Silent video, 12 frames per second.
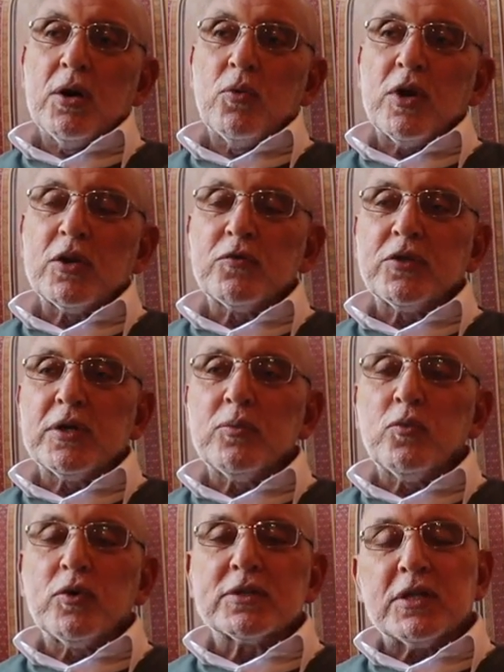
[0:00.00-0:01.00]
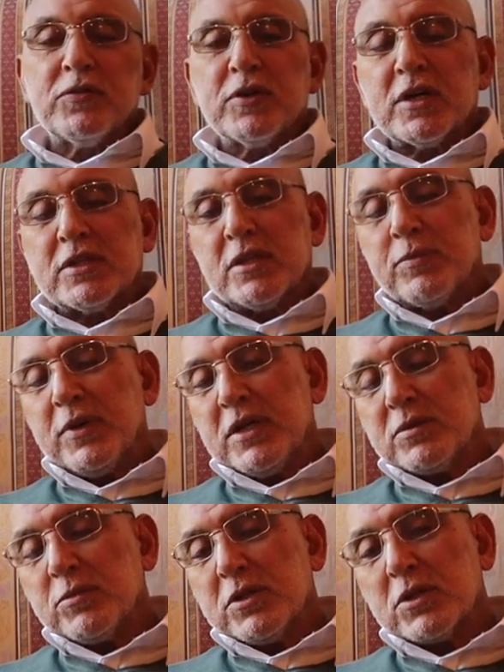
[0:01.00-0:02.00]
One of them was living at the
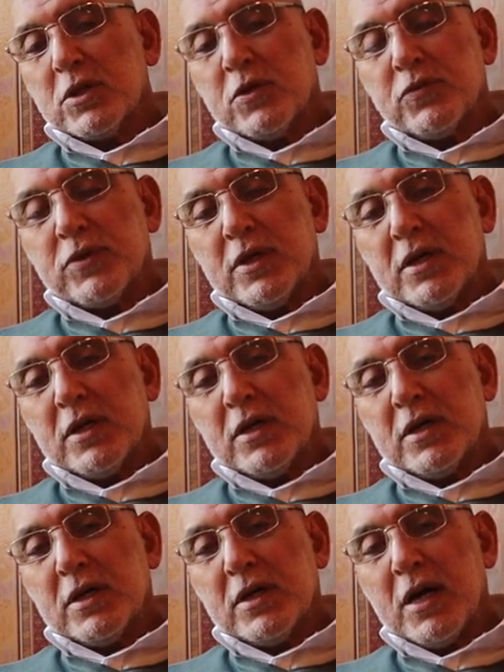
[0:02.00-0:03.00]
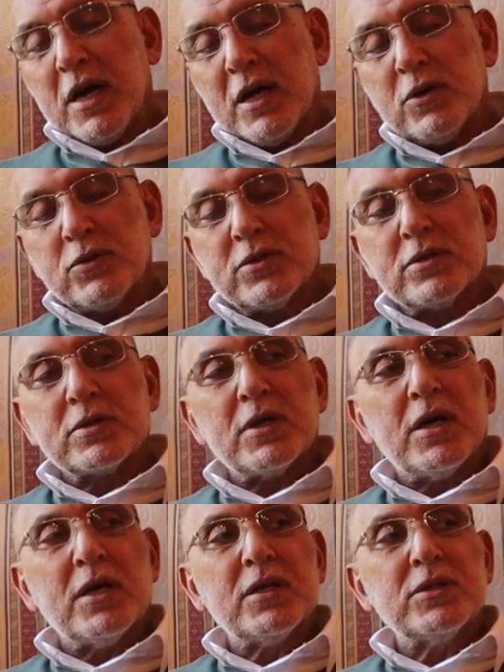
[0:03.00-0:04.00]
basement of the house,
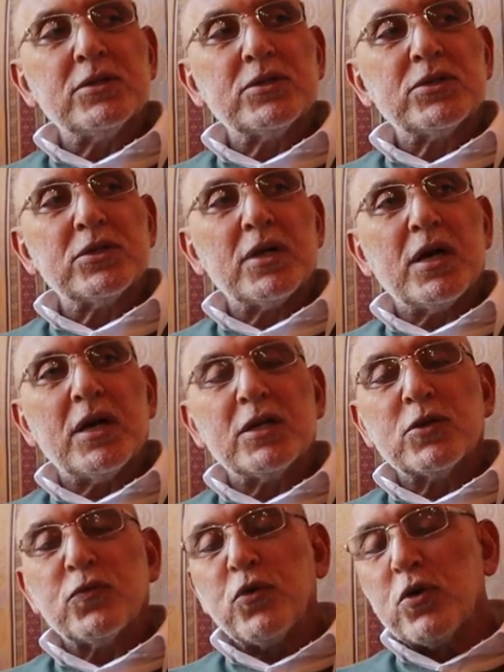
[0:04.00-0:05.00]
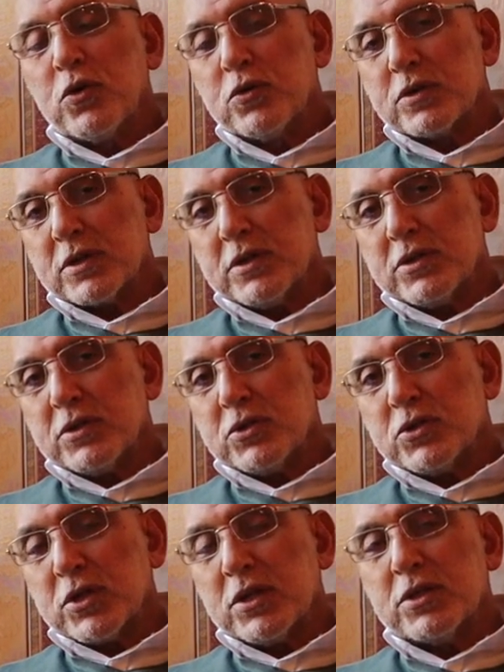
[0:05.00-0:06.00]
and she had four
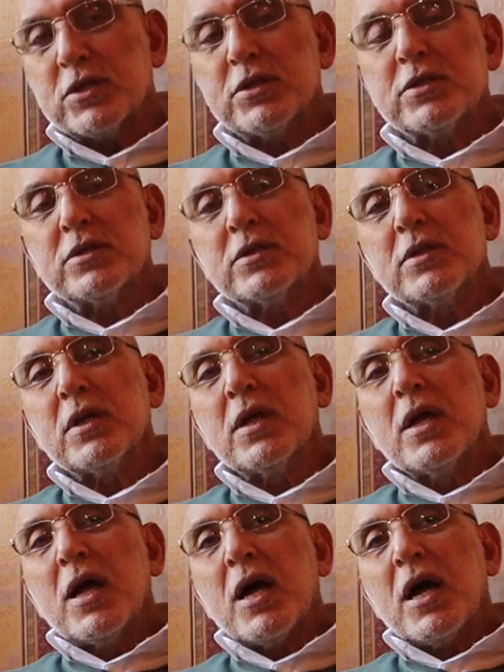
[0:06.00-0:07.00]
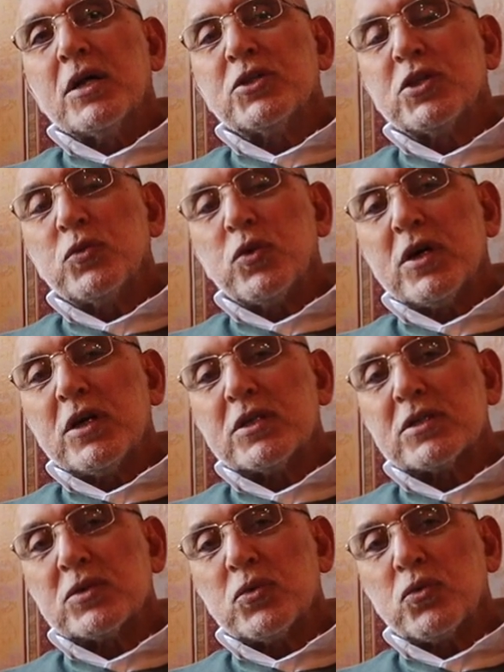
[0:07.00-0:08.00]
children, and she
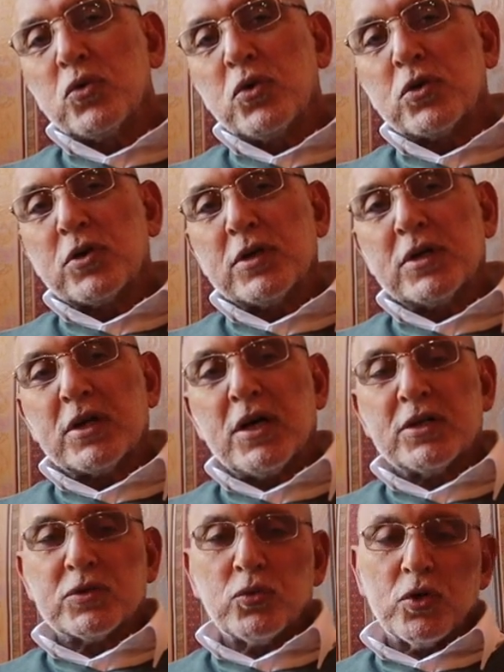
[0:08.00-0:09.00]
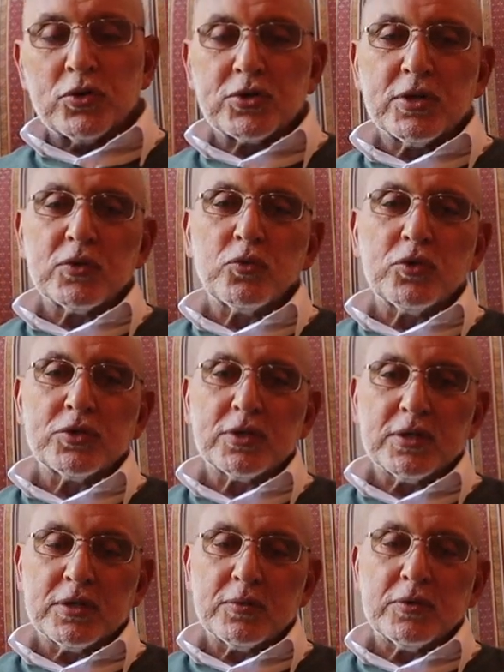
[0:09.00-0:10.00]
was working as a washer,
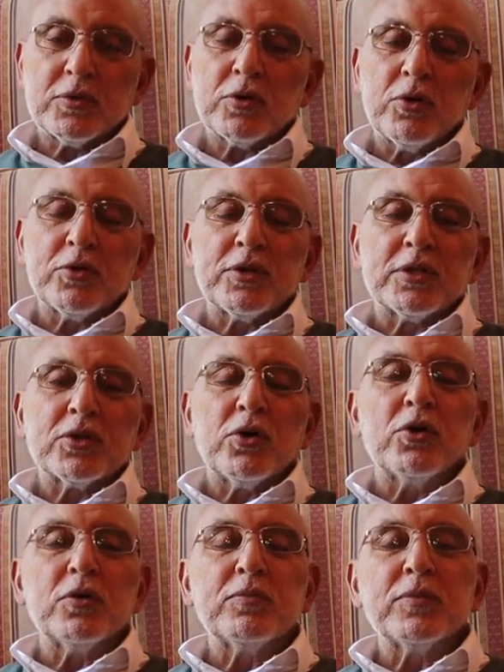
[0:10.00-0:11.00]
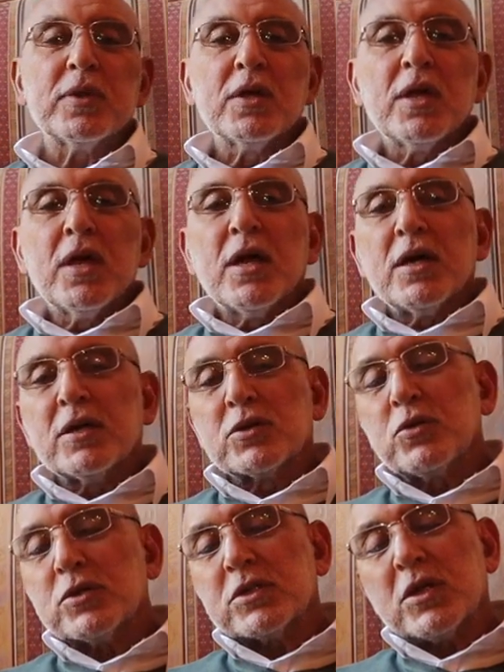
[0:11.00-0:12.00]
washing clothes at home. Her
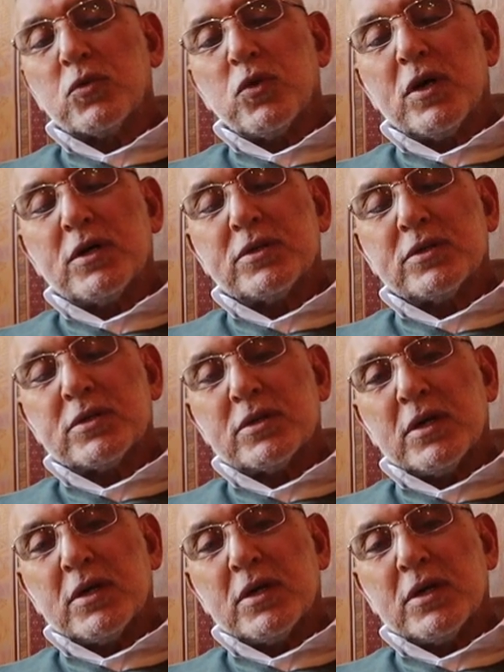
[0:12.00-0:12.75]
daughter was